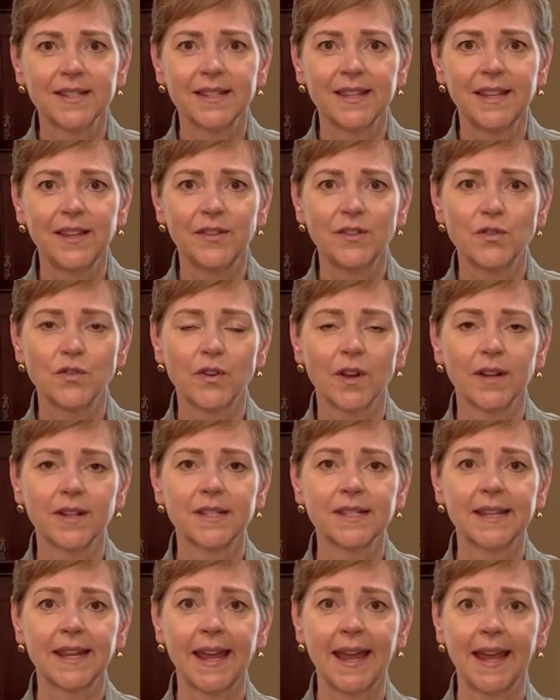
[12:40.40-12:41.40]
These
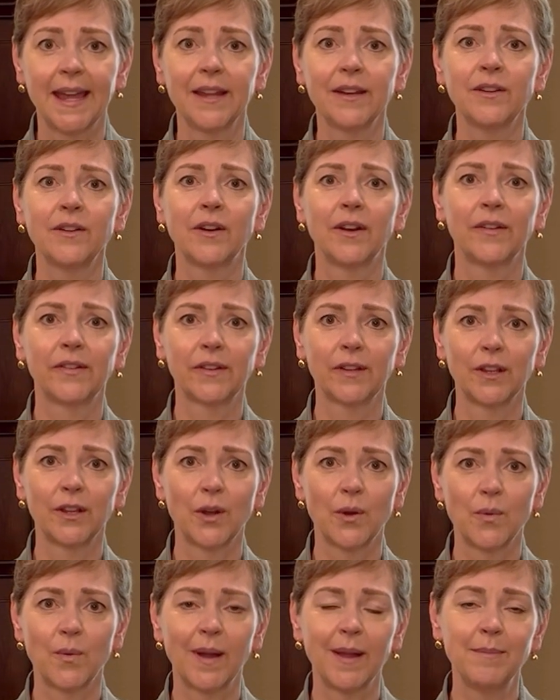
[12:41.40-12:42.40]
drugs can cause a
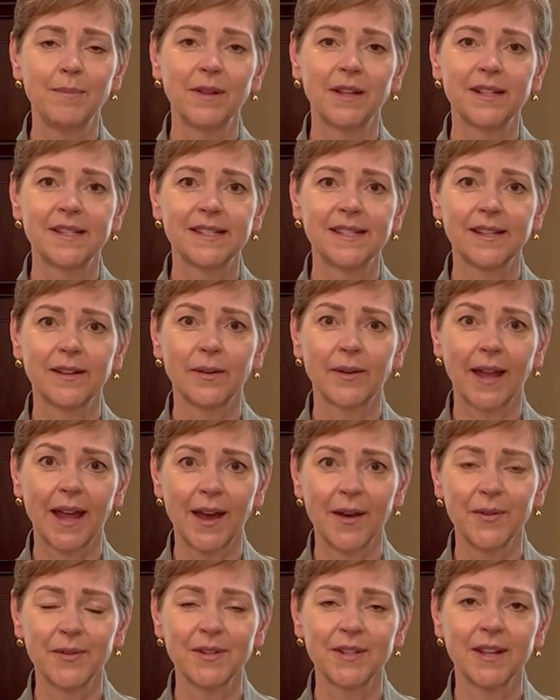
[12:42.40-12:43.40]
low white blood cell
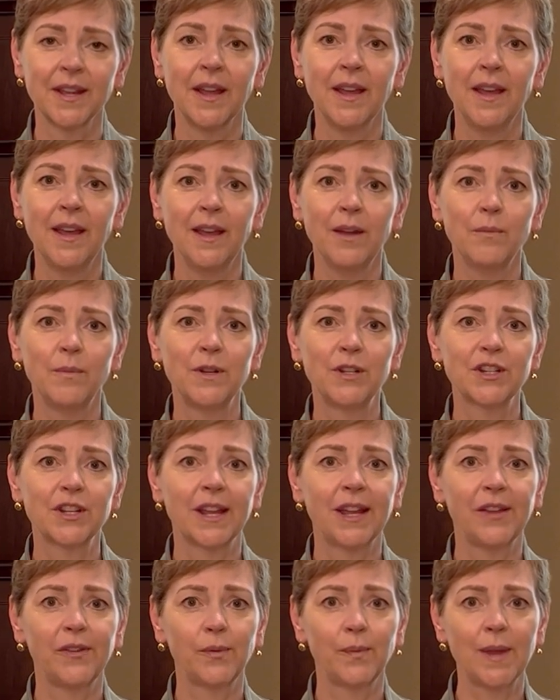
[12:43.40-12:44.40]
count, in which
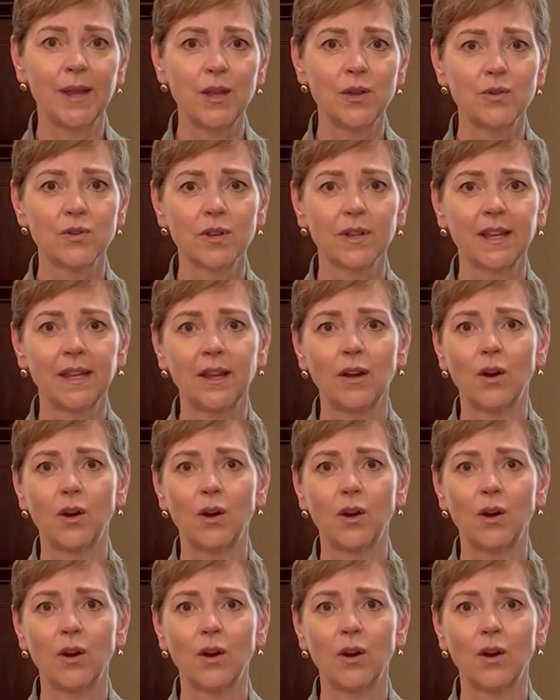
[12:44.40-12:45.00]
case we usually